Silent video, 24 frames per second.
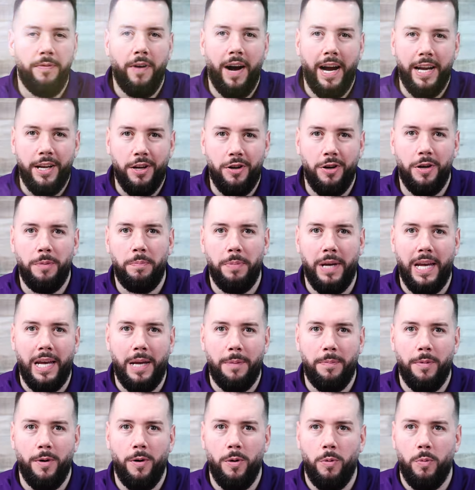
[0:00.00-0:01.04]
find good
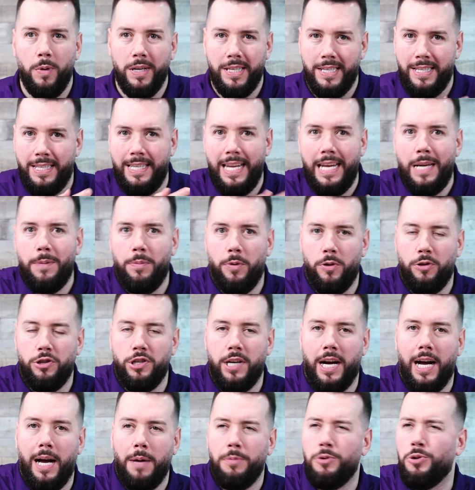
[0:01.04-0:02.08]
people with stable
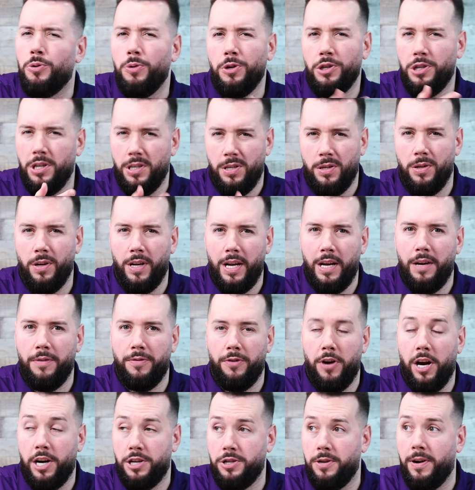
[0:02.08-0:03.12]
jobs who are just looking
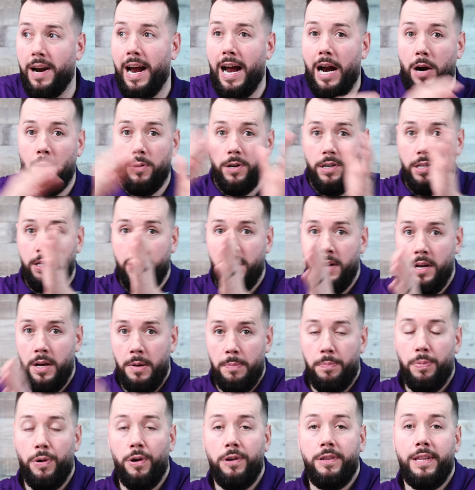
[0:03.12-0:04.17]
for extra hours,
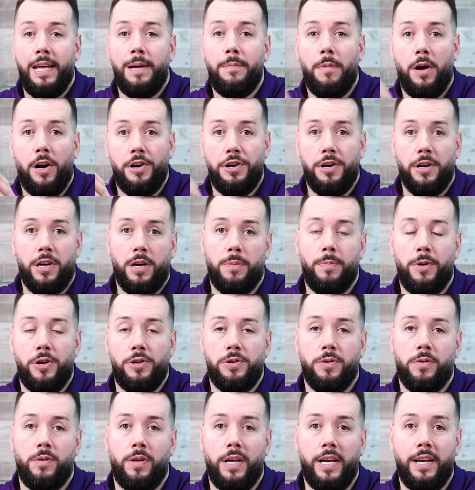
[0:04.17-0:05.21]
put them on your
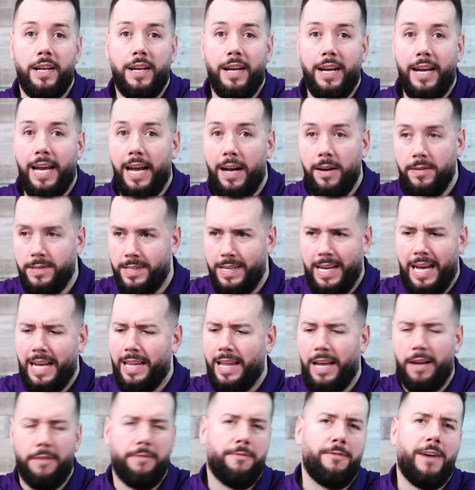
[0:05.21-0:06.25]
commercial cleaning accounts
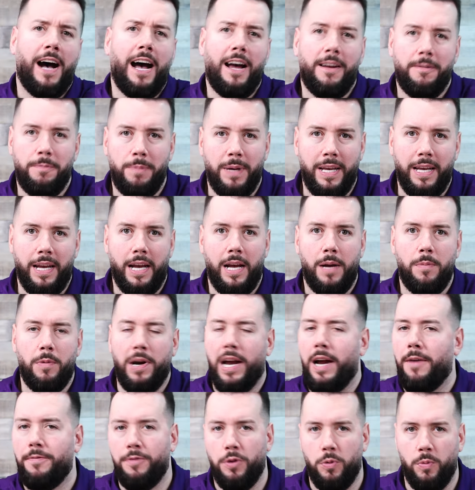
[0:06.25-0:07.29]
at like 5 p.m.
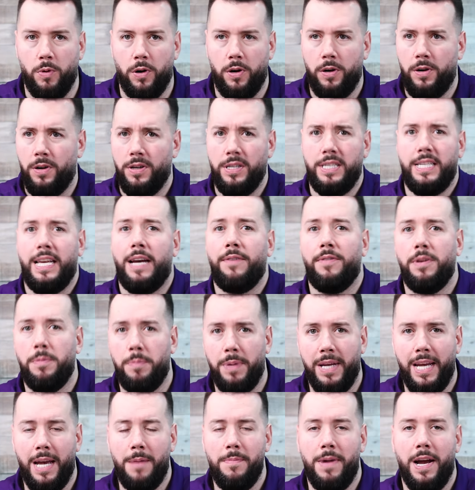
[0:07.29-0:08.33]
after work or 7
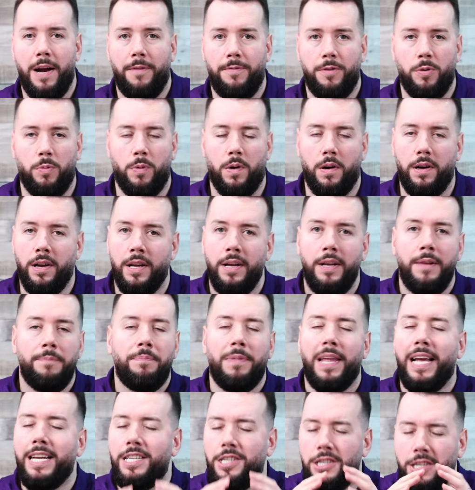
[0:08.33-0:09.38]
p.m. after work.
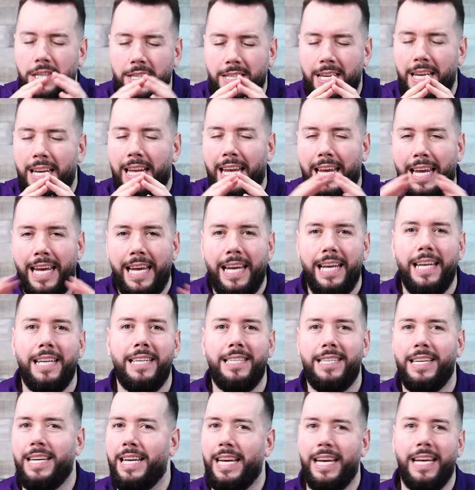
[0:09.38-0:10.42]
It's just an
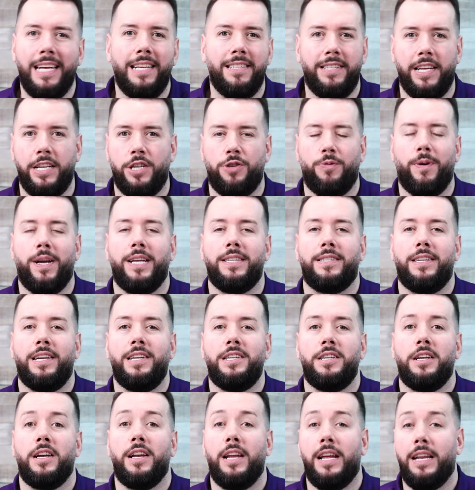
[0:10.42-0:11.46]
easy, easy
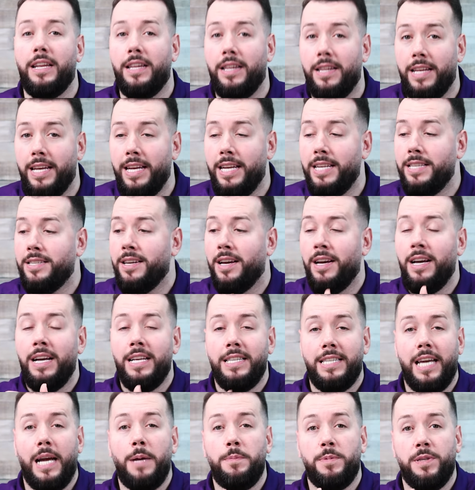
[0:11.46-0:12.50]
transition. And these
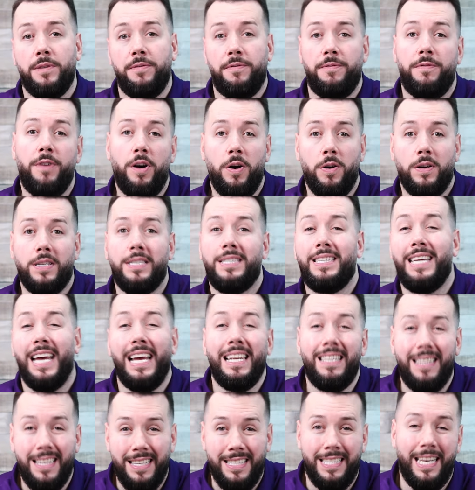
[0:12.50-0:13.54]
types of folks
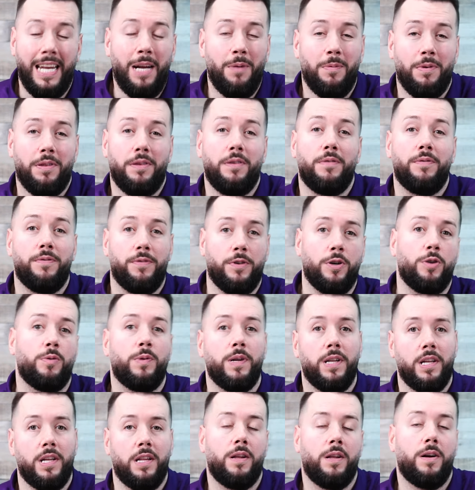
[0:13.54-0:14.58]
tend to stay with you for a
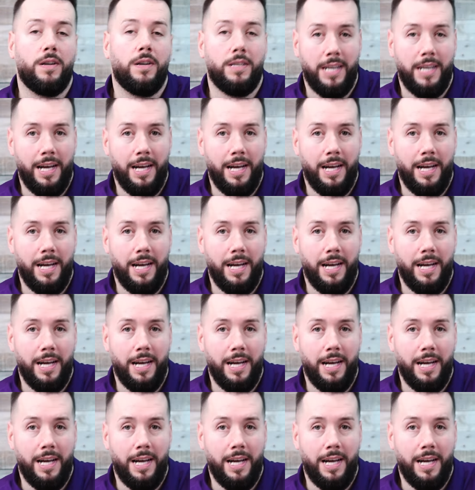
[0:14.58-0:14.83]
really long